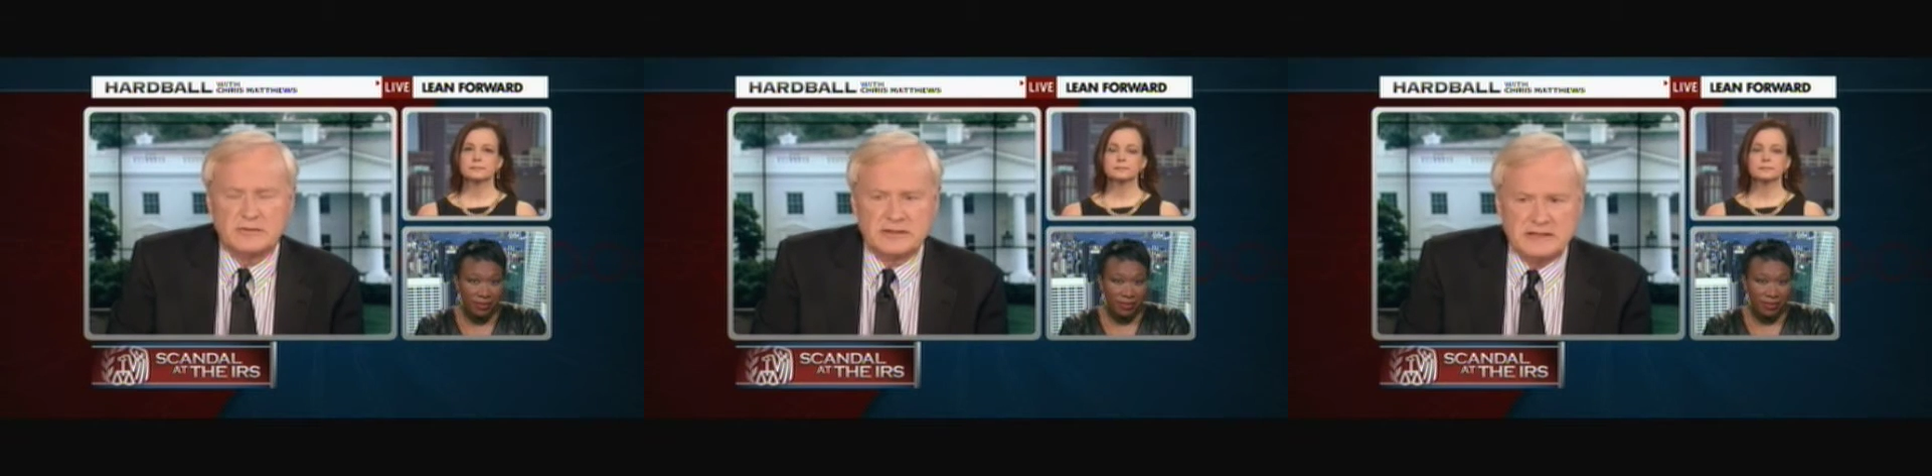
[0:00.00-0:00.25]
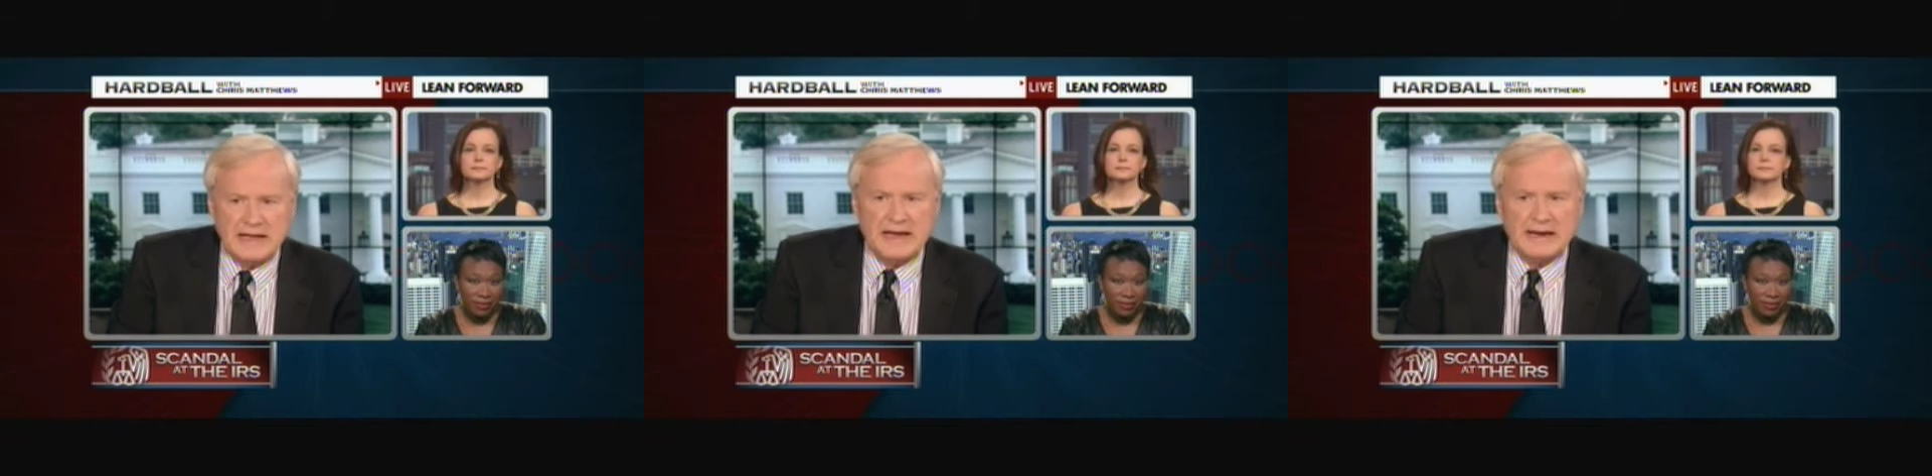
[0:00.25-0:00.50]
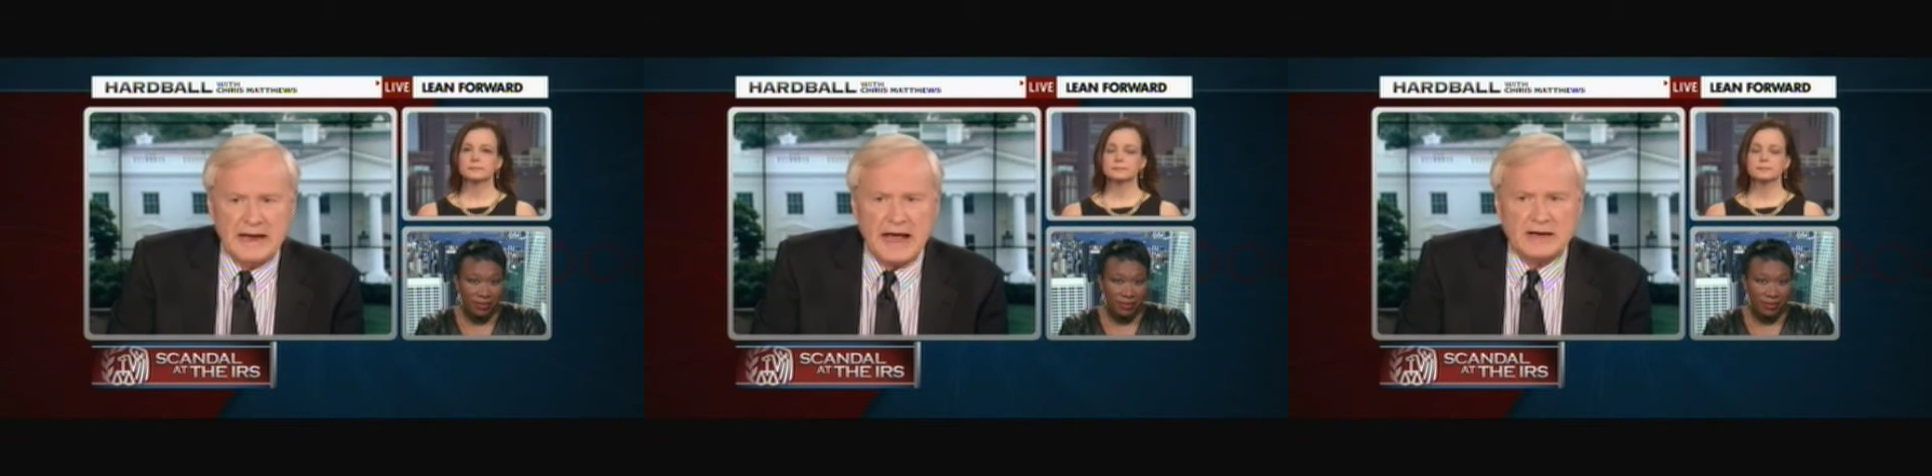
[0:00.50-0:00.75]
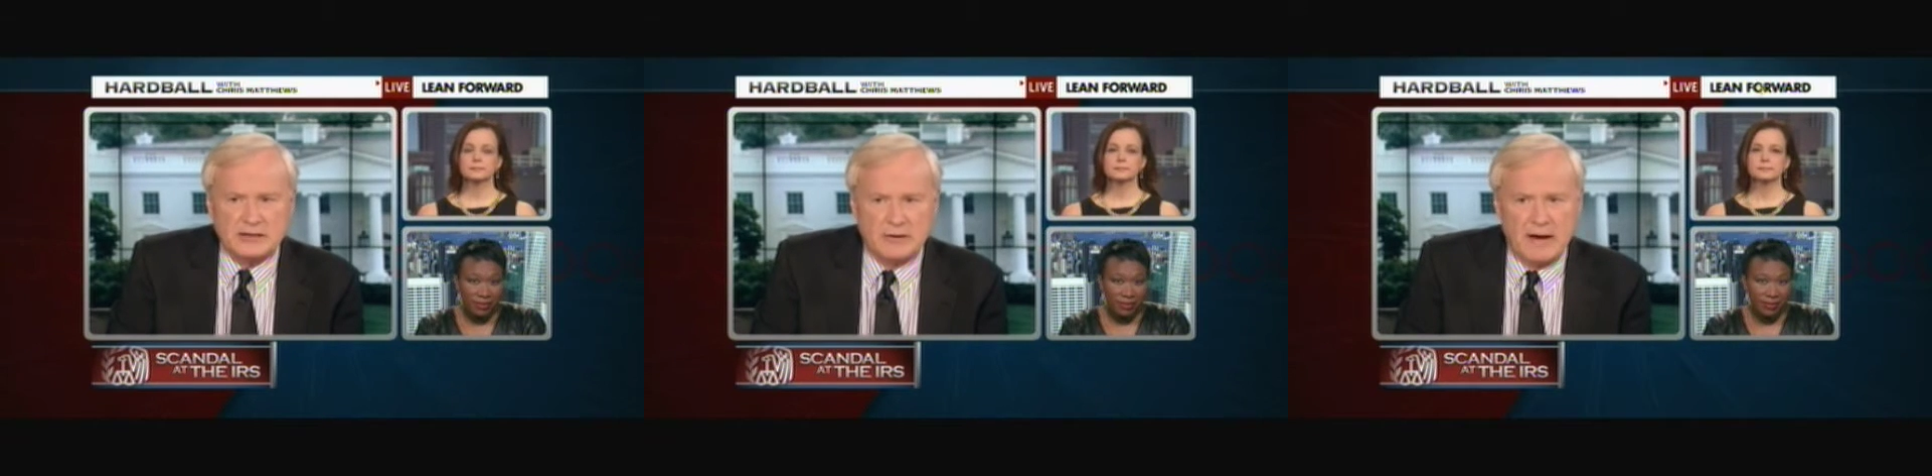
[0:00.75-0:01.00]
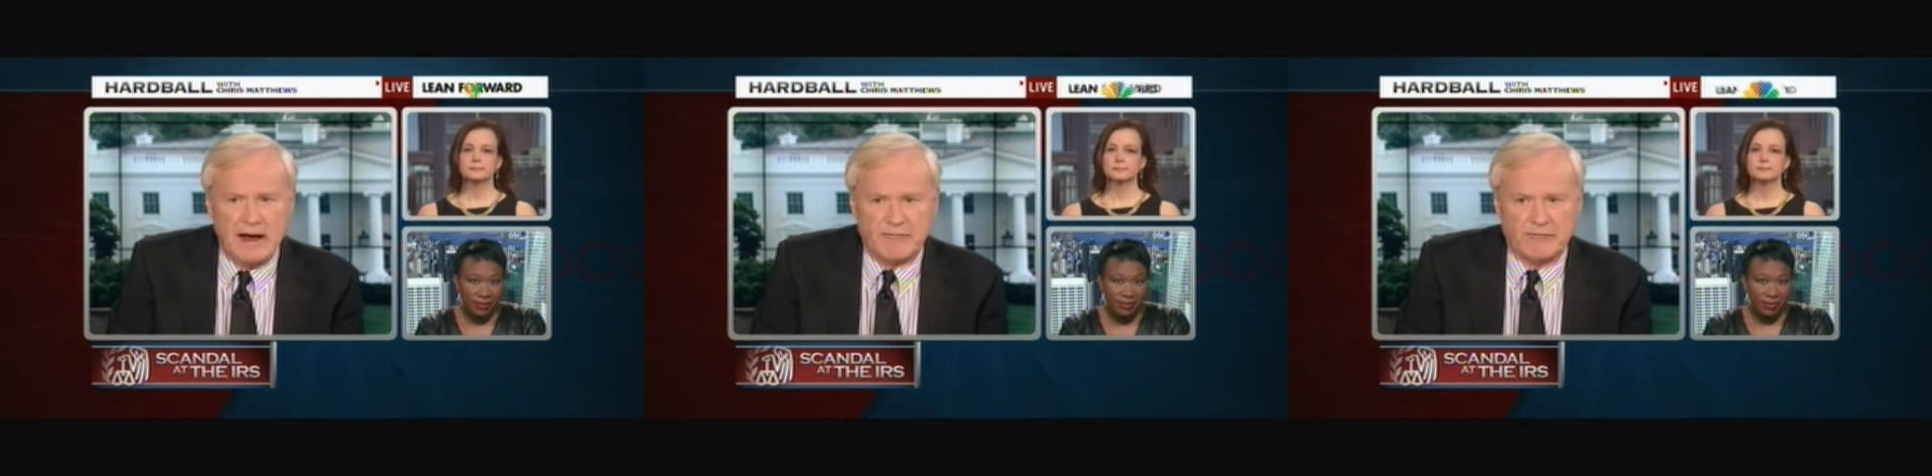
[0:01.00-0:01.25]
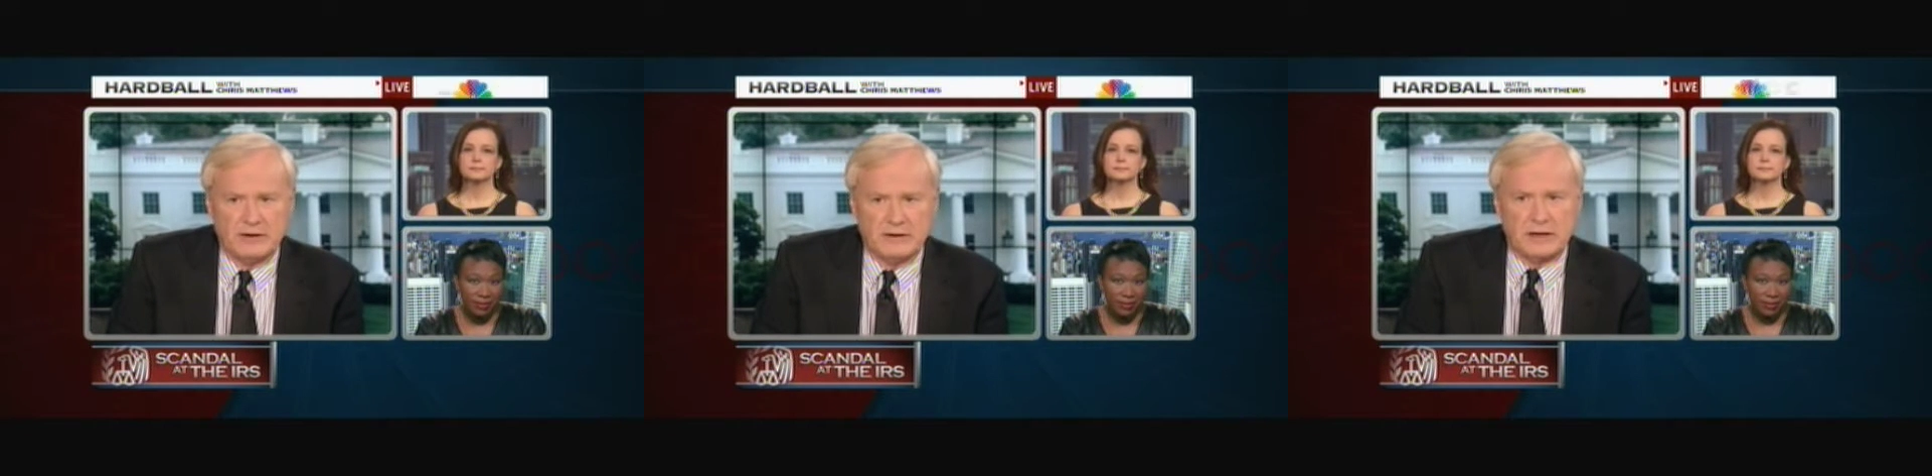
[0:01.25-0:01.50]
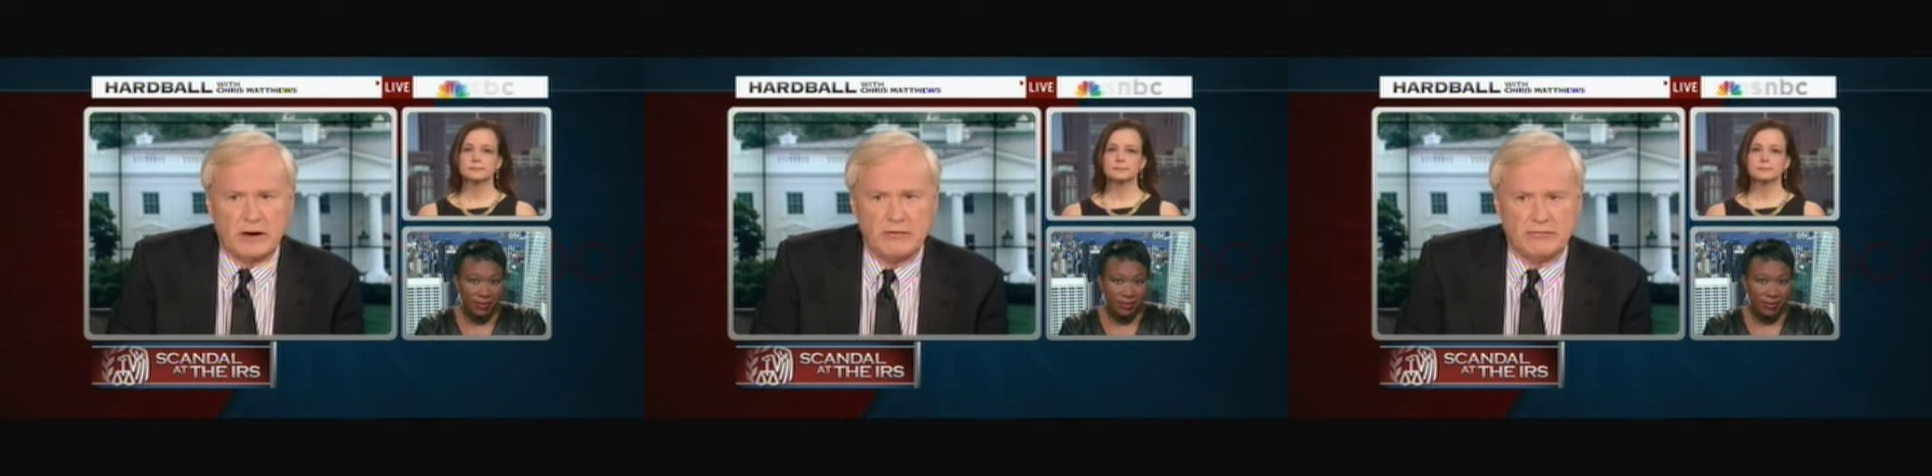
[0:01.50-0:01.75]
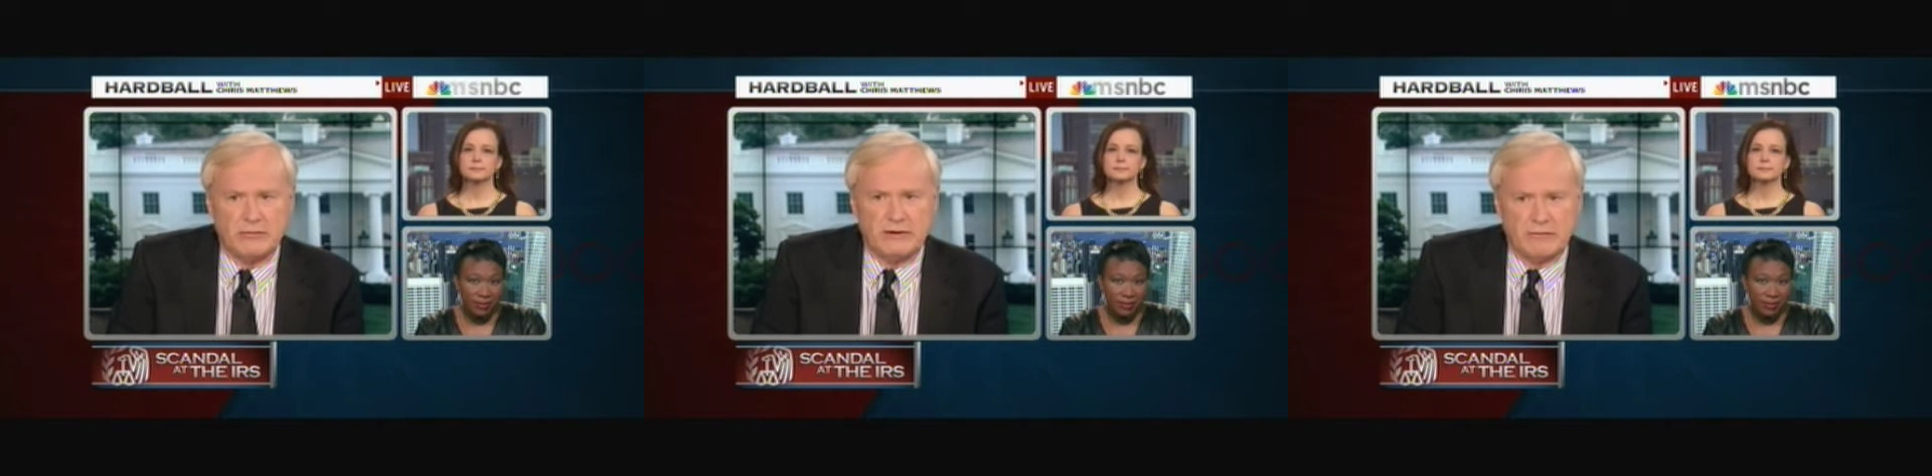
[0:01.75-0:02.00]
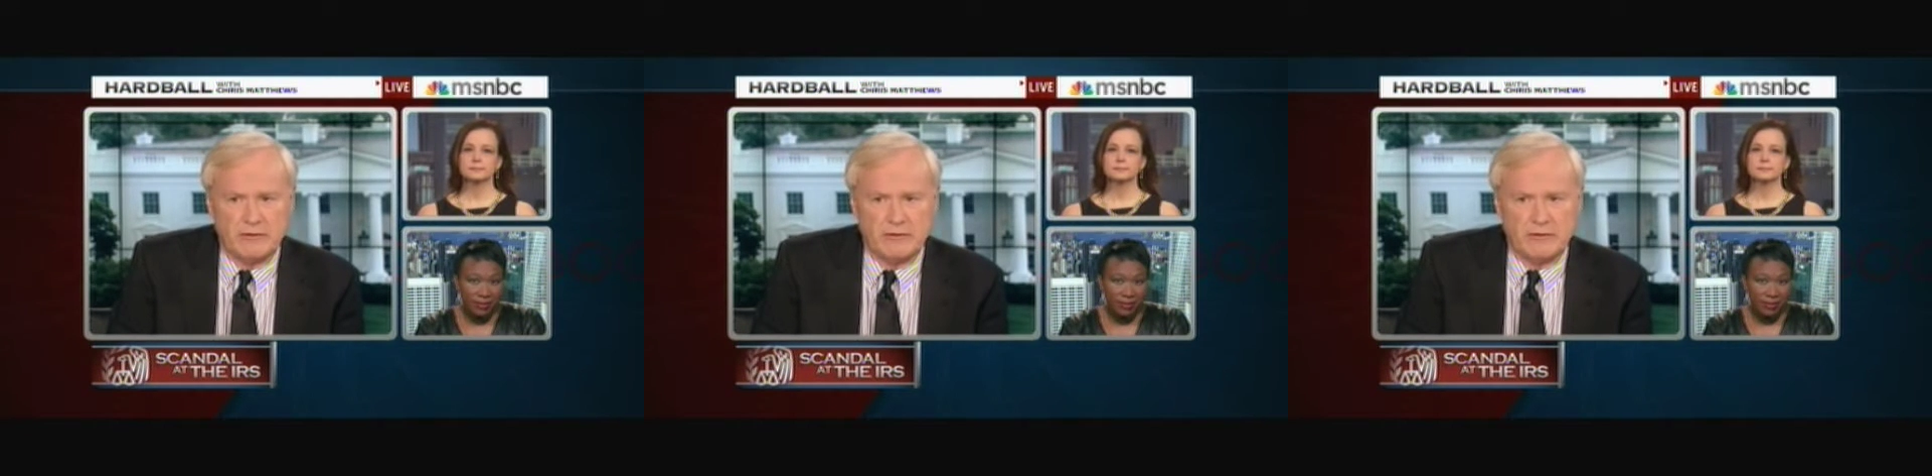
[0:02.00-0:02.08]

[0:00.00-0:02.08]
This was the national effort to go through